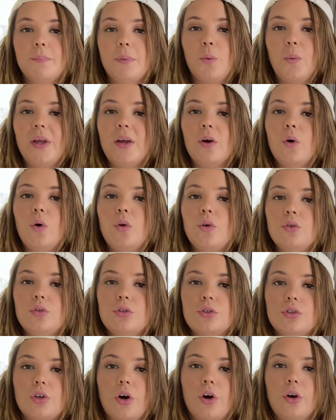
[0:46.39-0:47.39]
but we
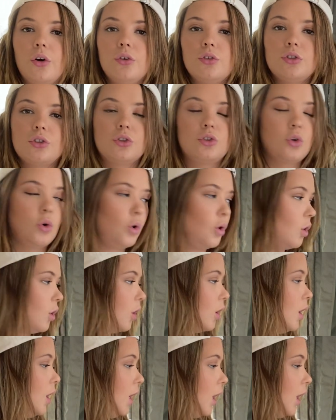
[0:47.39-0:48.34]
also store